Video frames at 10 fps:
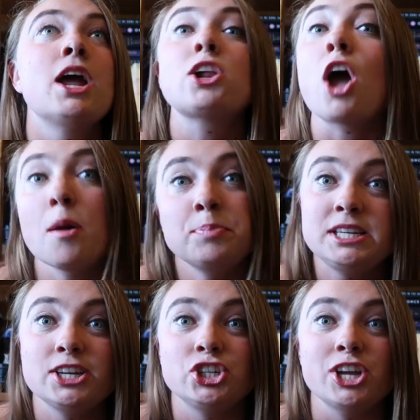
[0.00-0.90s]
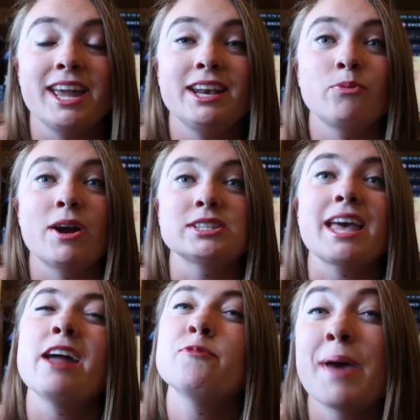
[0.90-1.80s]
competition where it's
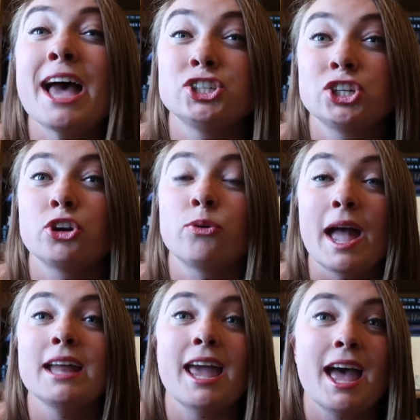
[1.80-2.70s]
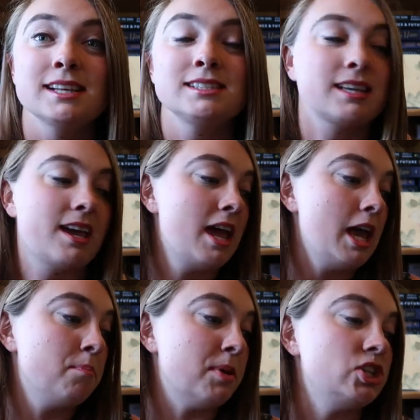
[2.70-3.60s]
kind of Bachelorette-esque,
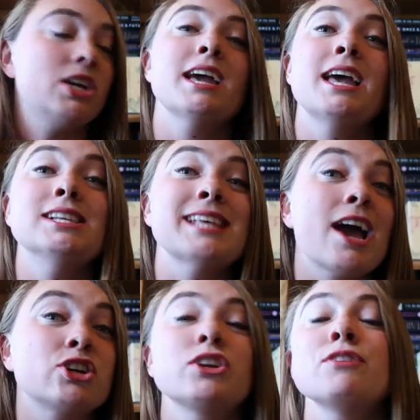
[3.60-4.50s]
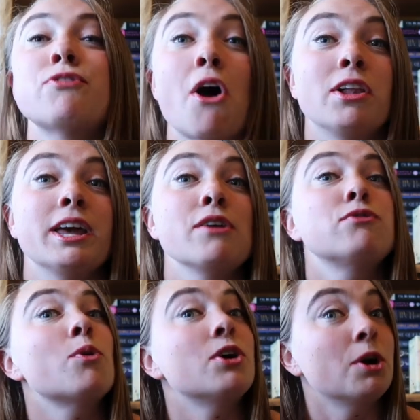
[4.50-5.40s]
but she is actually falling
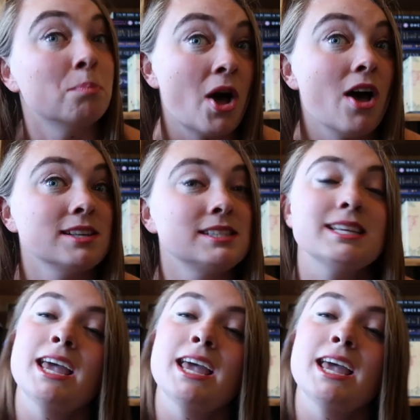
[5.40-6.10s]
for her boss.